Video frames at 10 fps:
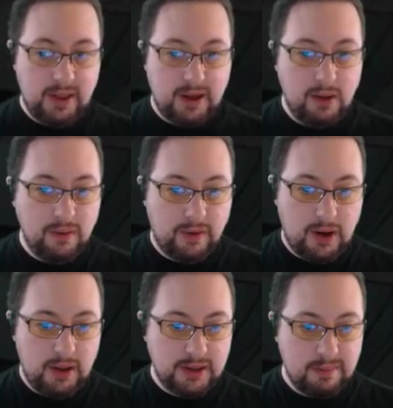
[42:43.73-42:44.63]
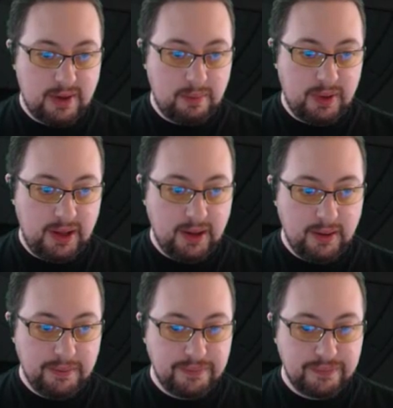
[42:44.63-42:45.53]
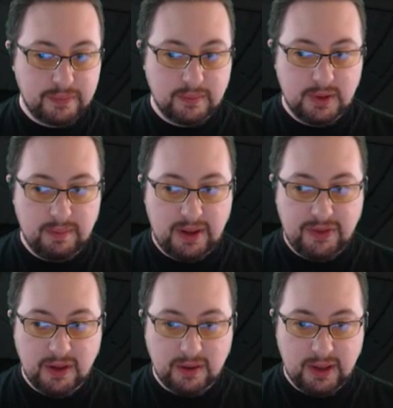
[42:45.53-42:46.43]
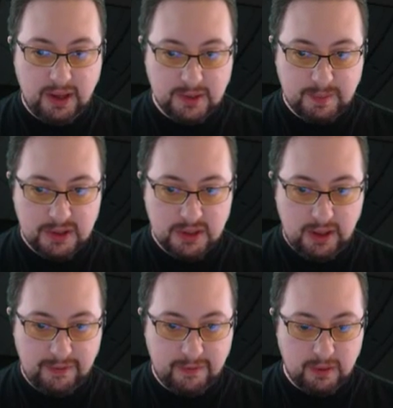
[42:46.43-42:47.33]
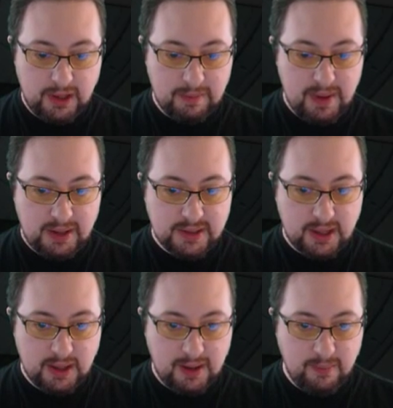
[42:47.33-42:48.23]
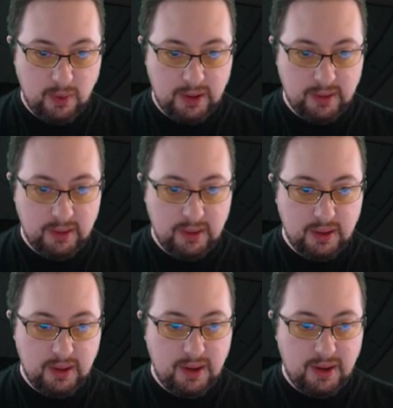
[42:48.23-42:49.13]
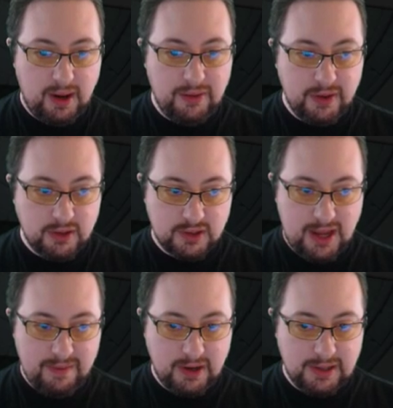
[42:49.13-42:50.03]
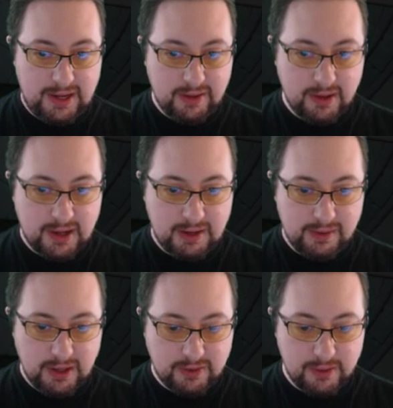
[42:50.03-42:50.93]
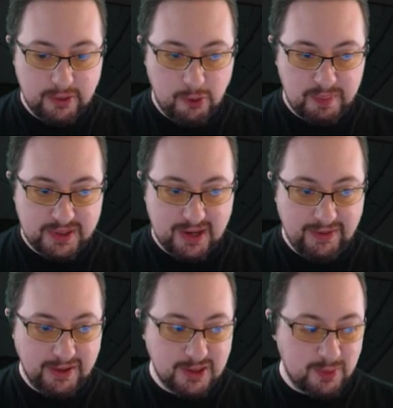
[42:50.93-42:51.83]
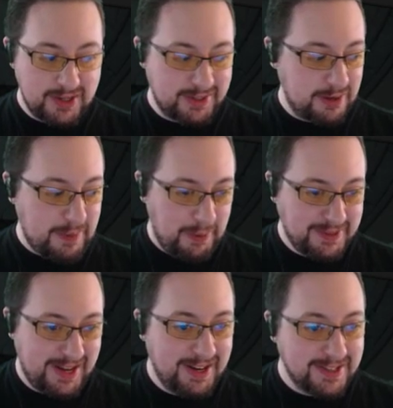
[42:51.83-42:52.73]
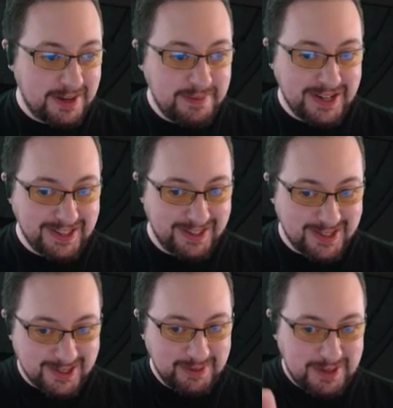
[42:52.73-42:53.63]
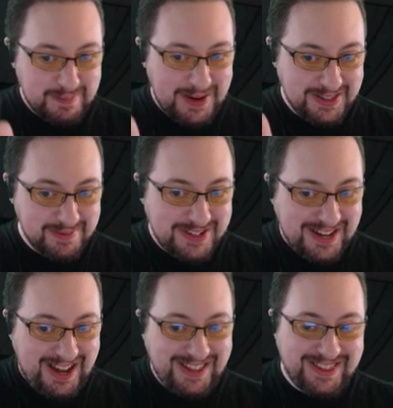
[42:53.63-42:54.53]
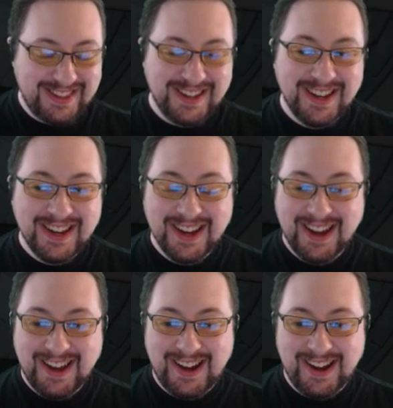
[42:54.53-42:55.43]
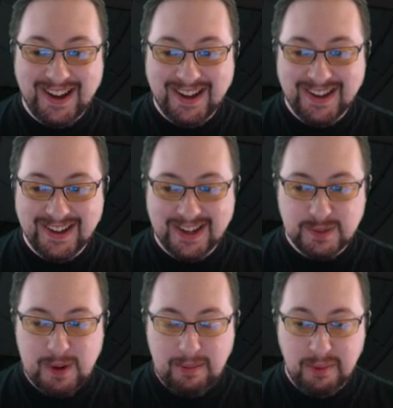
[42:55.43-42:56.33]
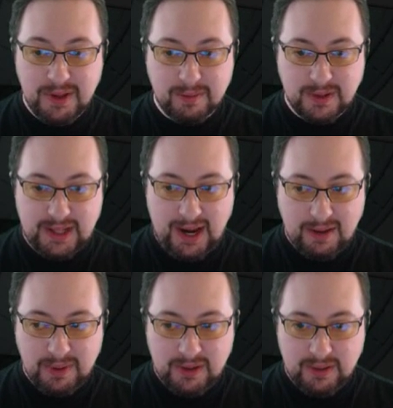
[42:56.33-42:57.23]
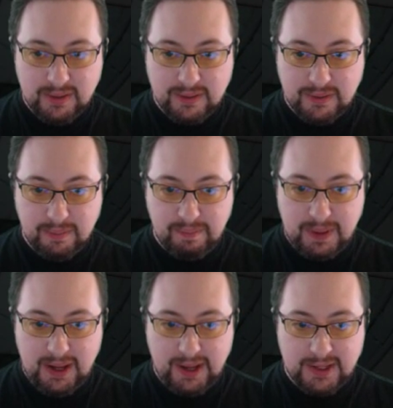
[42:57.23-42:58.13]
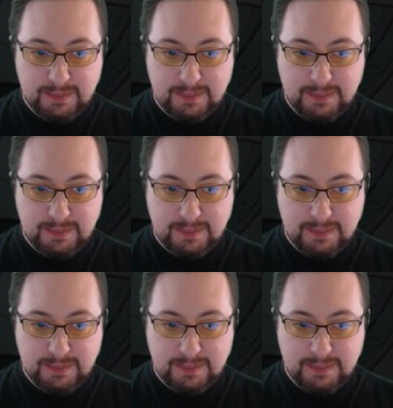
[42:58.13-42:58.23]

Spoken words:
like overall like the better play, but I think like especially like for like a main deck game one, I think just having a lot of the kind of like the nopes and then just wait till your opponent's hand is empty and then slowly ping them to death is probably reliable. But it's